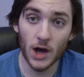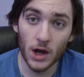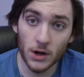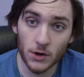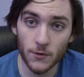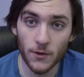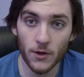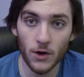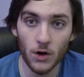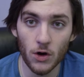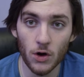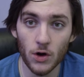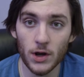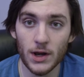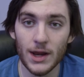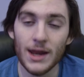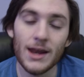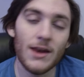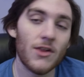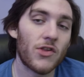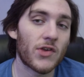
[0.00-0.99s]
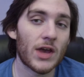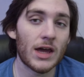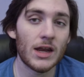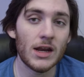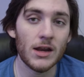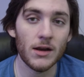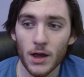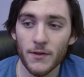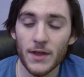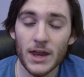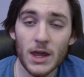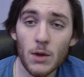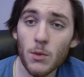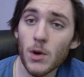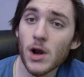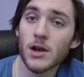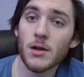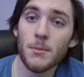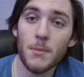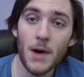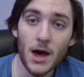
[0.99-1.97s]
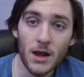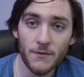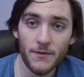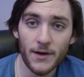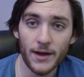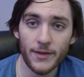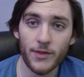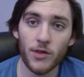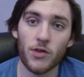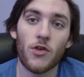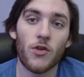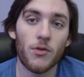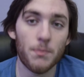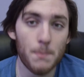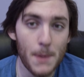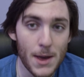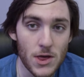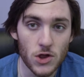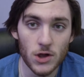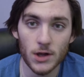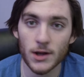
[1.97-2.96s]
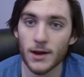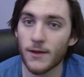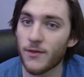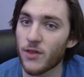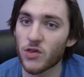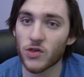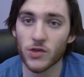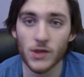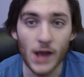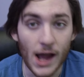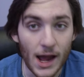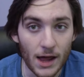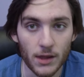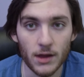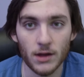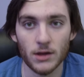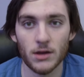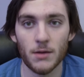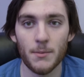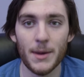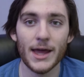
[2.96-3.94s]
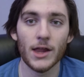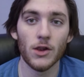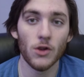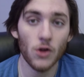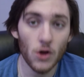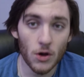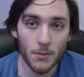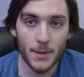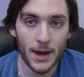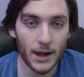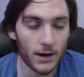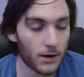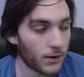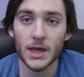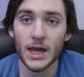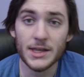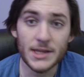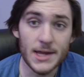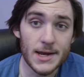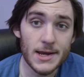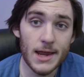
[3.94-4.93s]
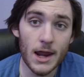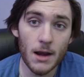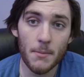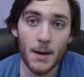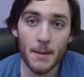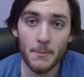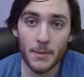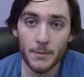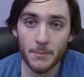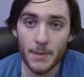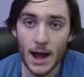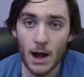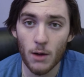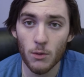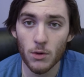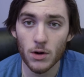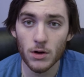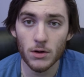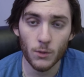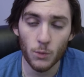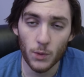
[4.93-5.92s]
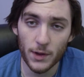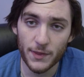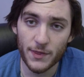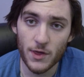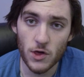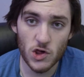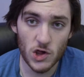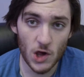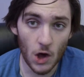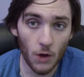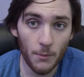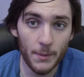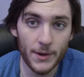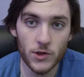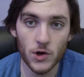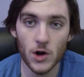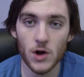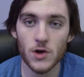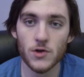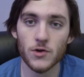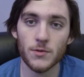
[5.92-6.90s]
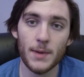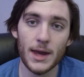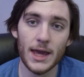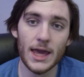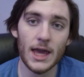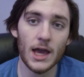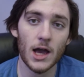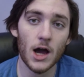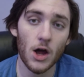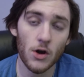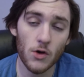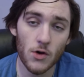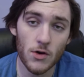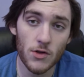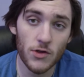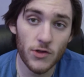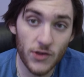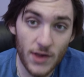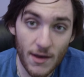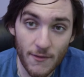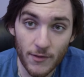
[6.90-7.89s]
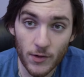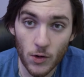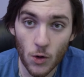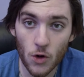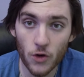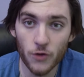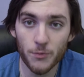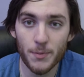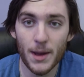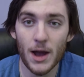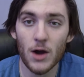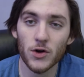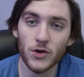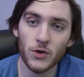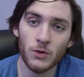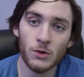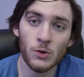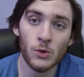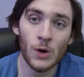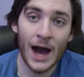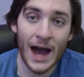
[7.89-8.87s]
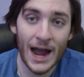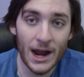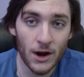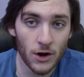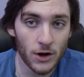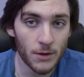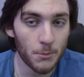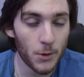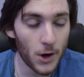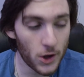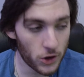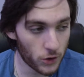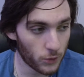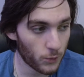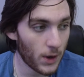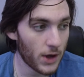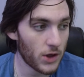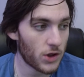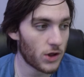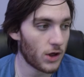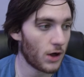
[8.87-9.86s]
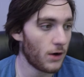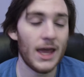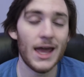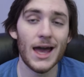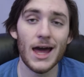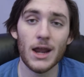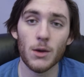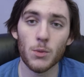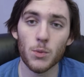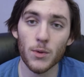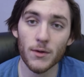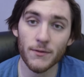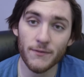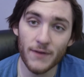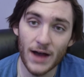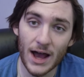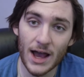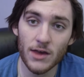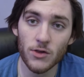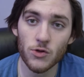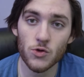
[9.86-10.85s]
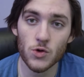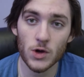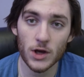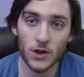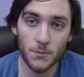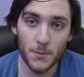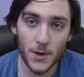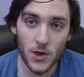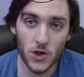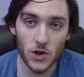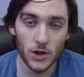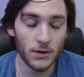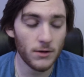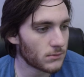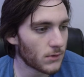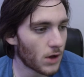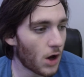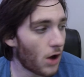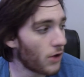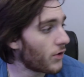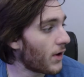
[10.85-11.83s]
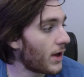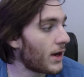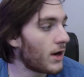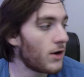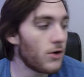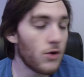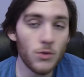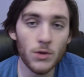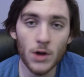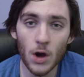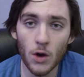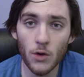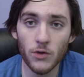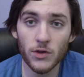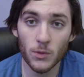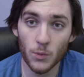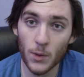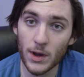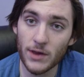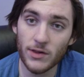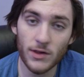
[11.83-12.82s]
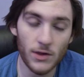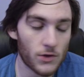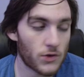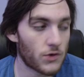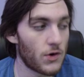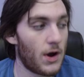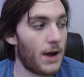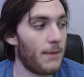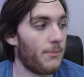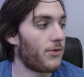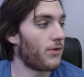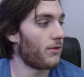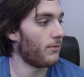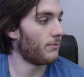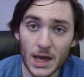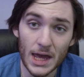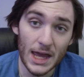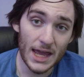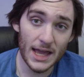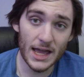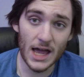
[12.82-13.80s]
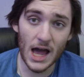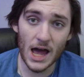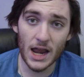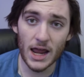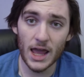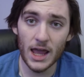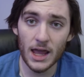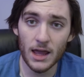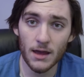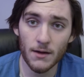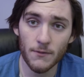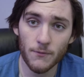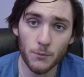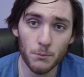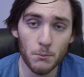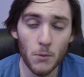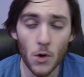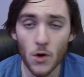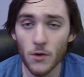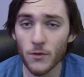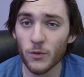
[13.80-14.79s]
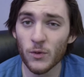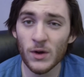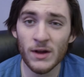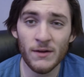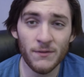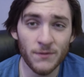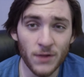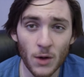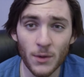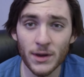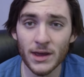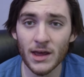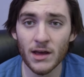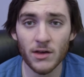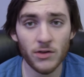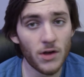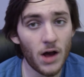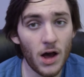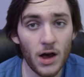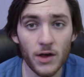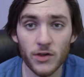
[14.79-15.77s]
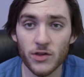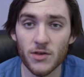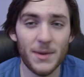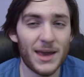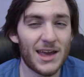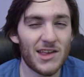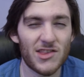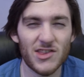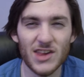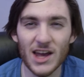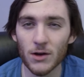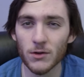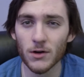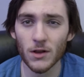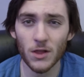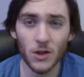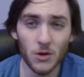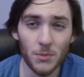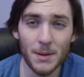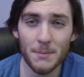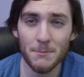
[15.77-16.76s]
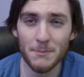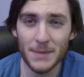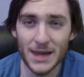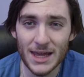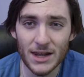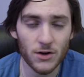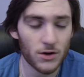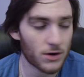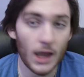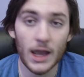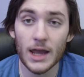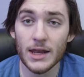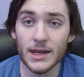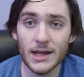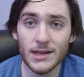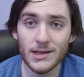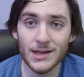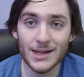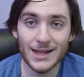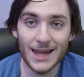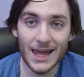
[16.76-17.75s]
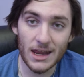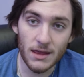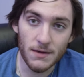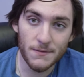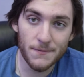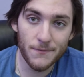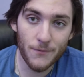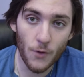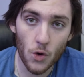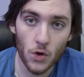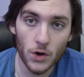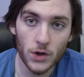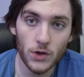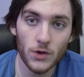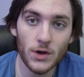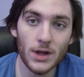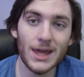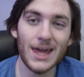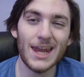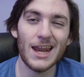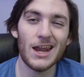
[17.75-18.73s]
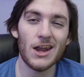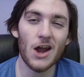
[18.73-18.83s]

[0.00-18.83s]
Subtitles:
under the hood, he decided that he wanted to modify the suspension and the styling to make it look better. It did get a bump in power, with the Shelby Charger making 107 horsepower due to a higher compression ratio. It had a revised transmission, also had a new nose and racing stripes. It got a more free-flowing exhaust to make it sound a little bit meaner. In 1984, you could get an